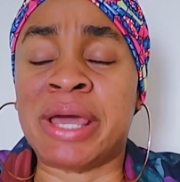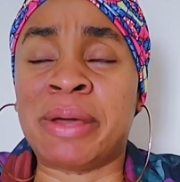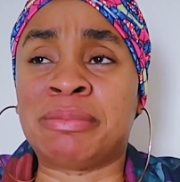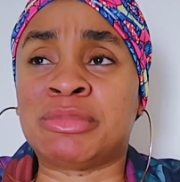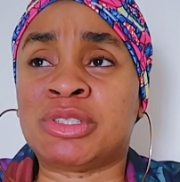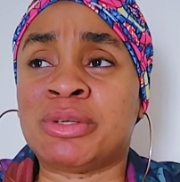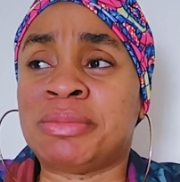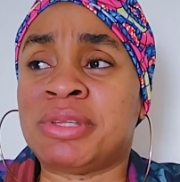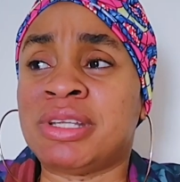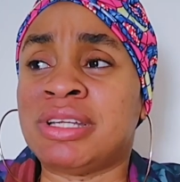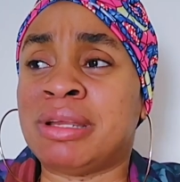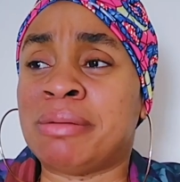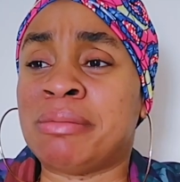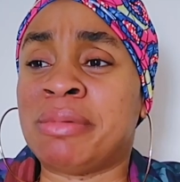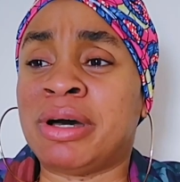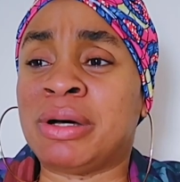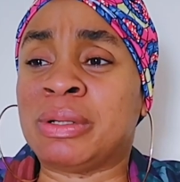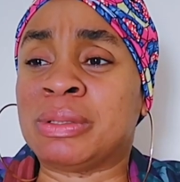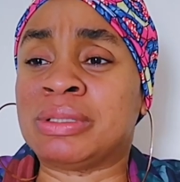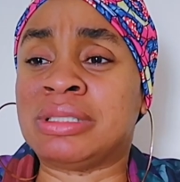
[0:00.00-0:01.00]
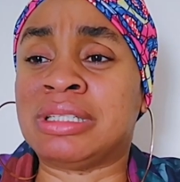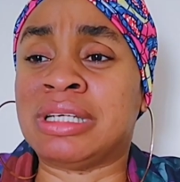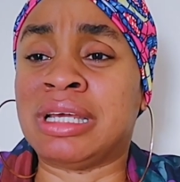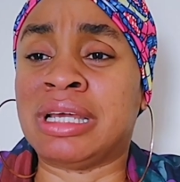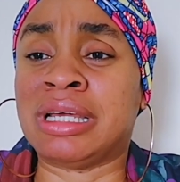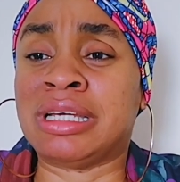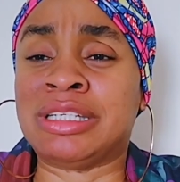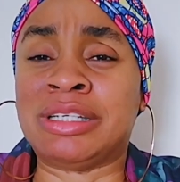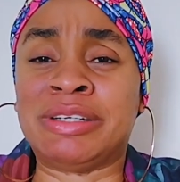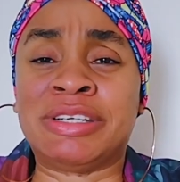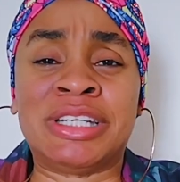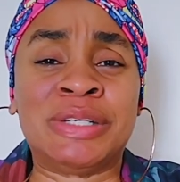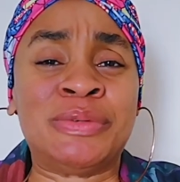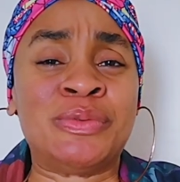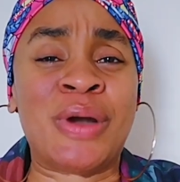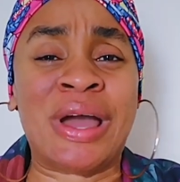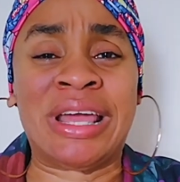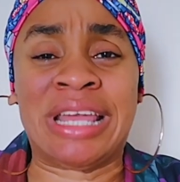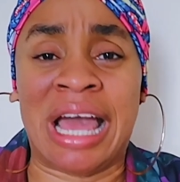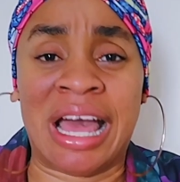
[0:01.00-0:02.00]
Something about
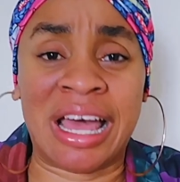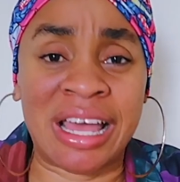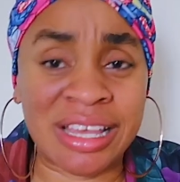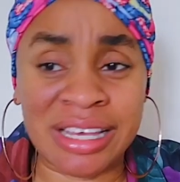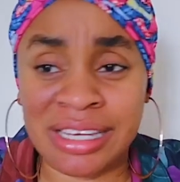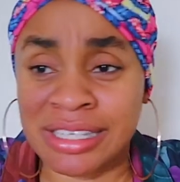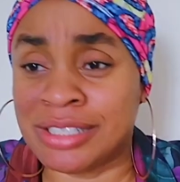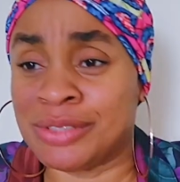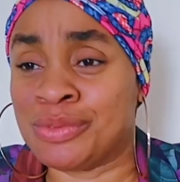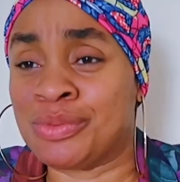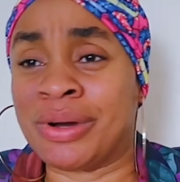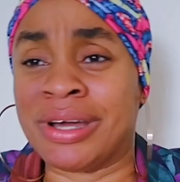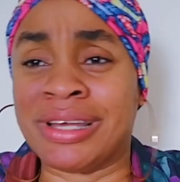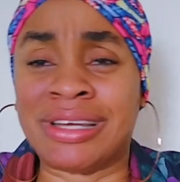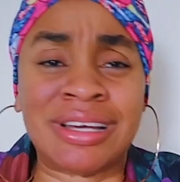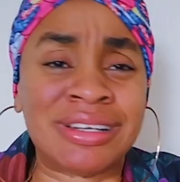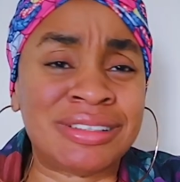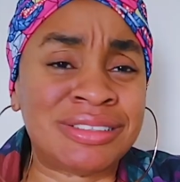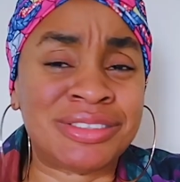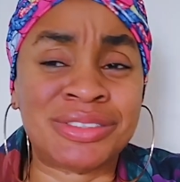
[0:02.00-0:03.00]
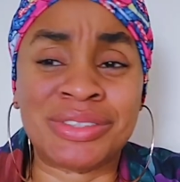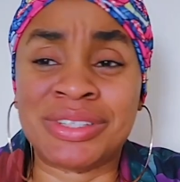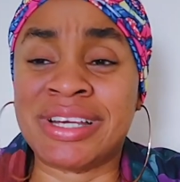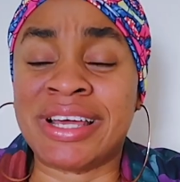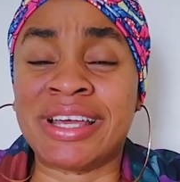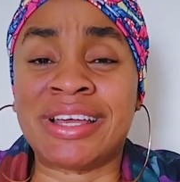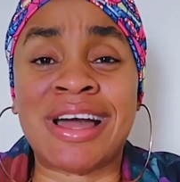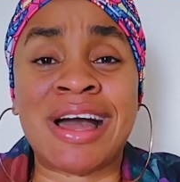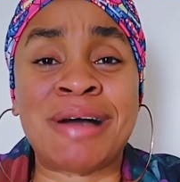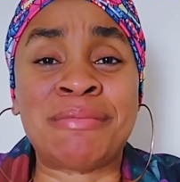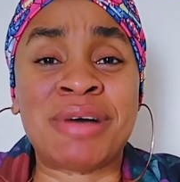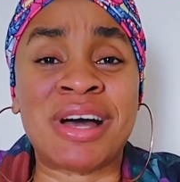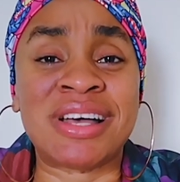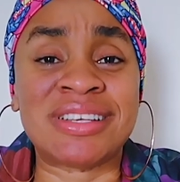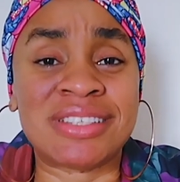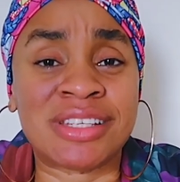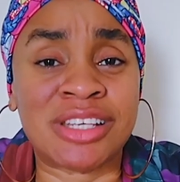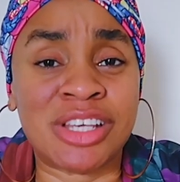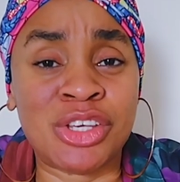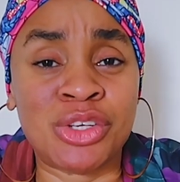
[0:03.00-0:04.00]
KiddRica. KiddRica. She's like, I'm
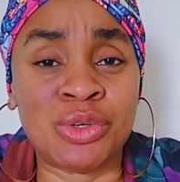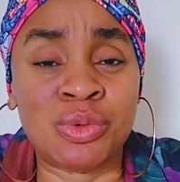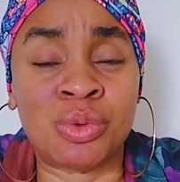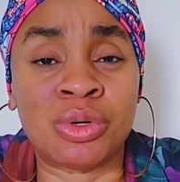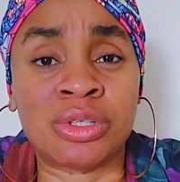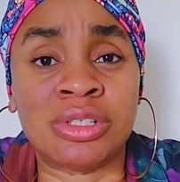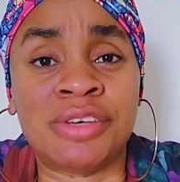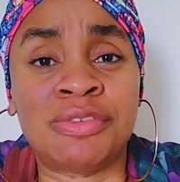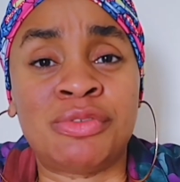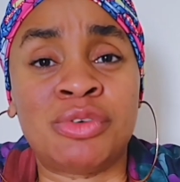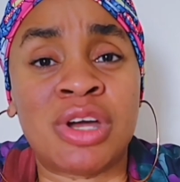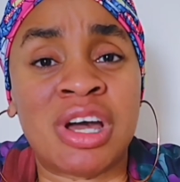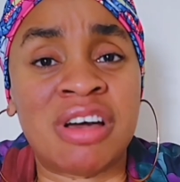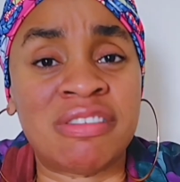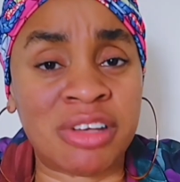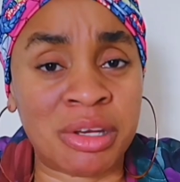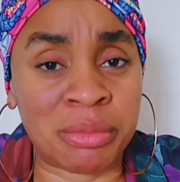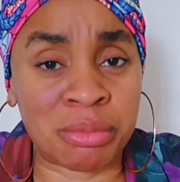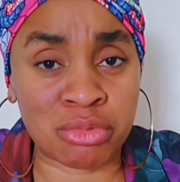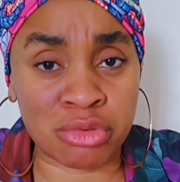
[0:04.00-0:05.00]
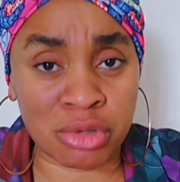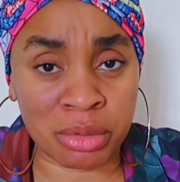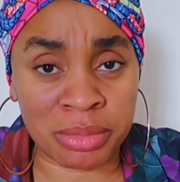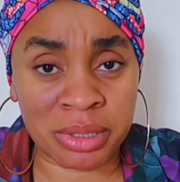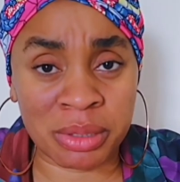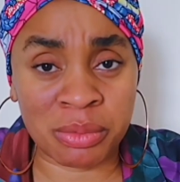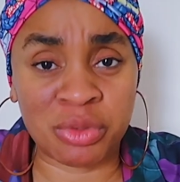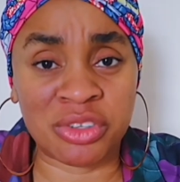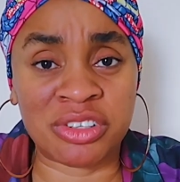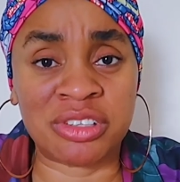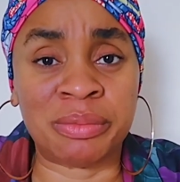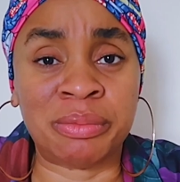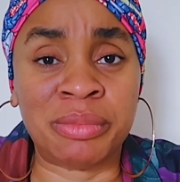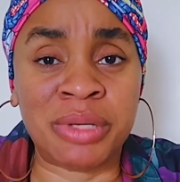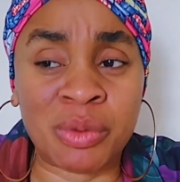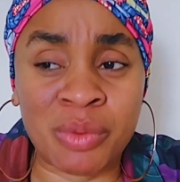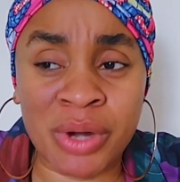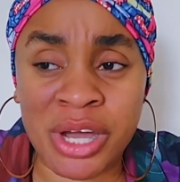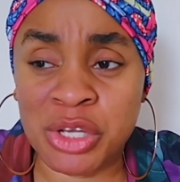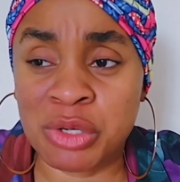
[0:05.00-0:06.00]
asking you what if you have a problem with me.
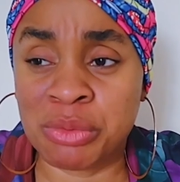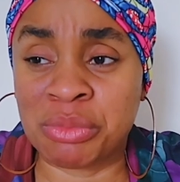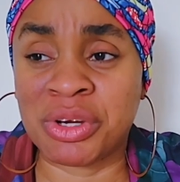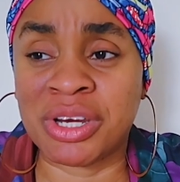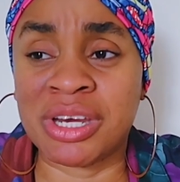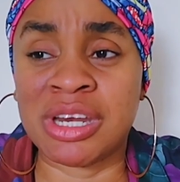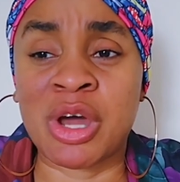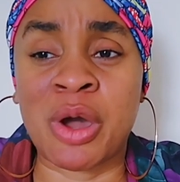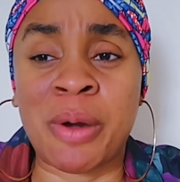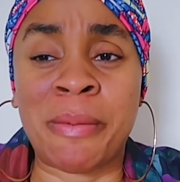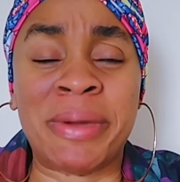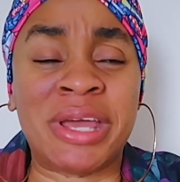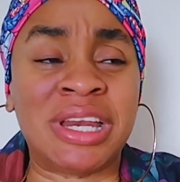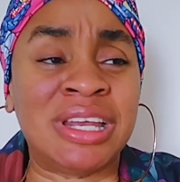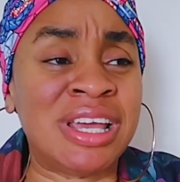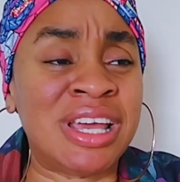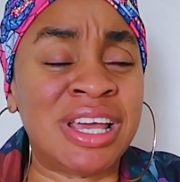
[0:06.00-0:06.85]
Why are you ringing out me?